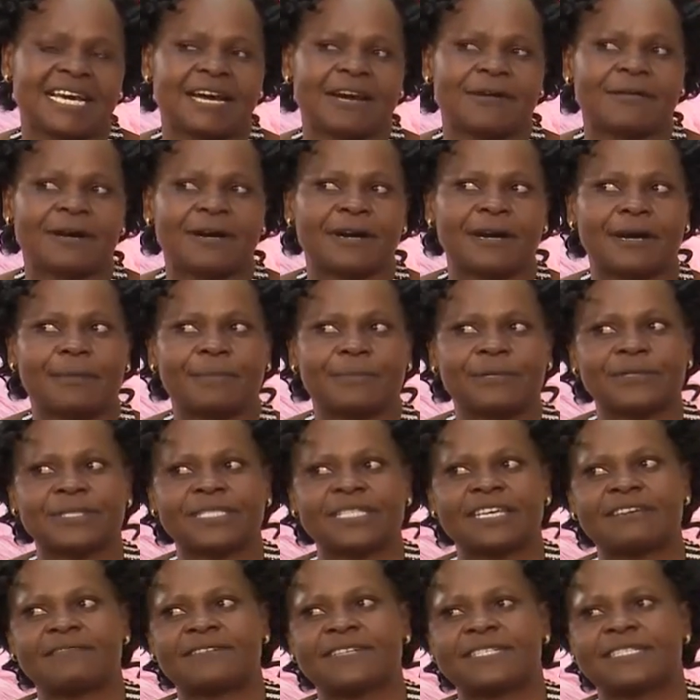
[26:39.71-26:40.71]
Our
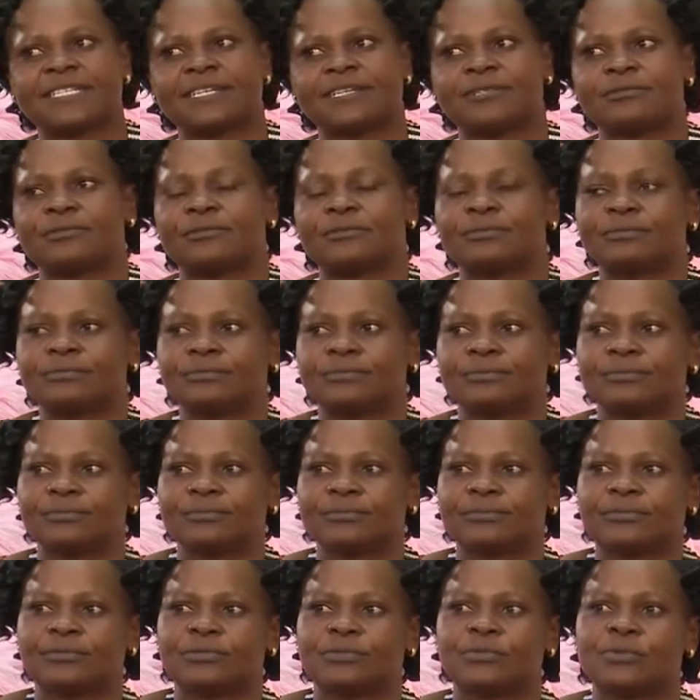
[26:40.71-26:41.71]
couples gave us a room.
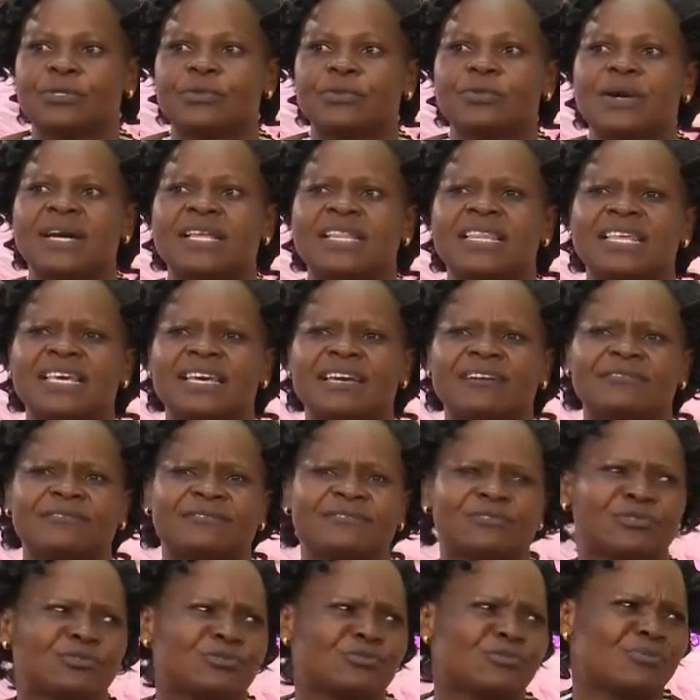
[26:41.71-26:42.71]
We were there
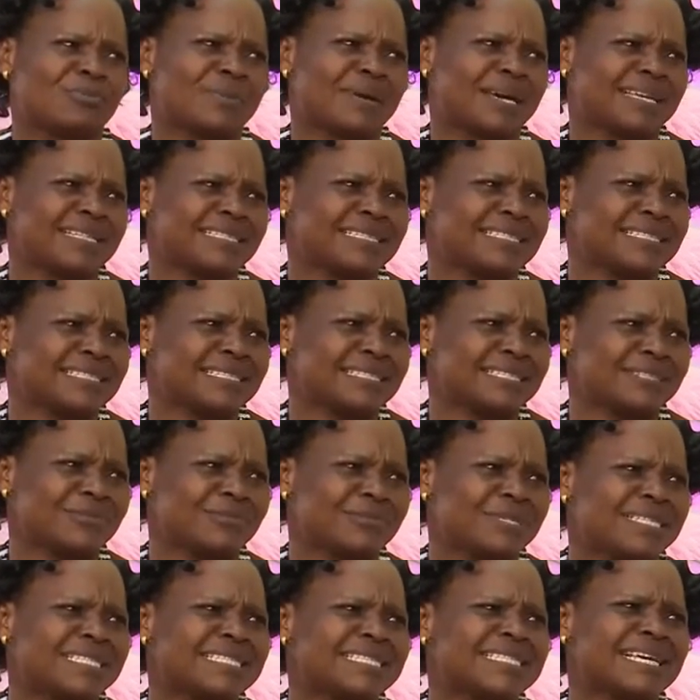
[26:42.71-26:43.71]
for 2 months.
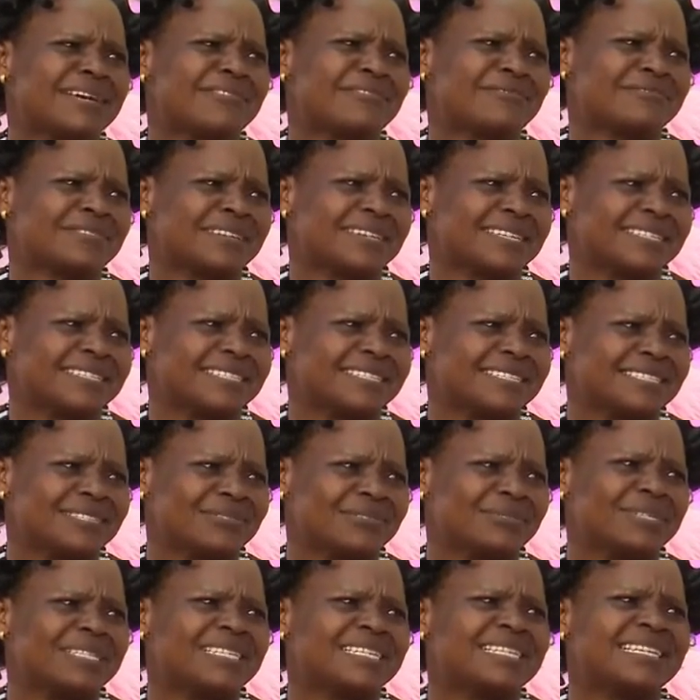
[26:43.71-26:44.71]
Mm-hmm. We suffered.
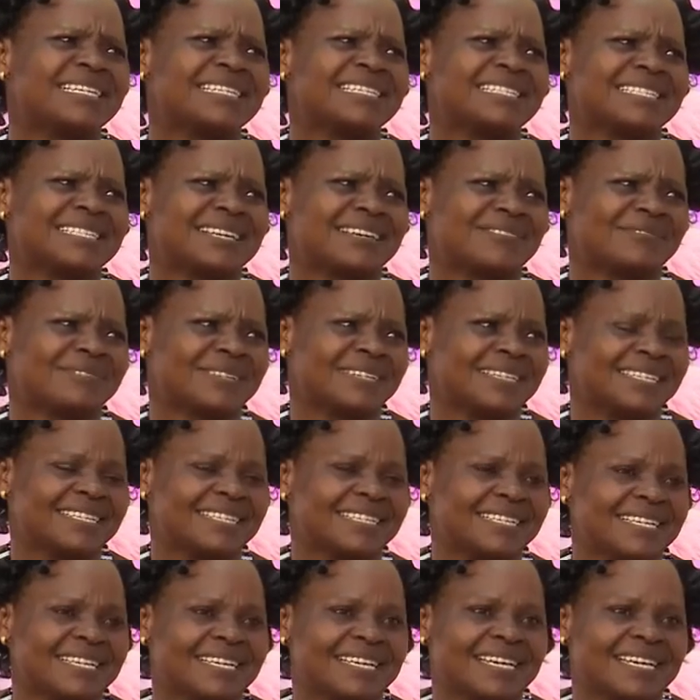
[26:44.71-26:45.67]
We really suffered.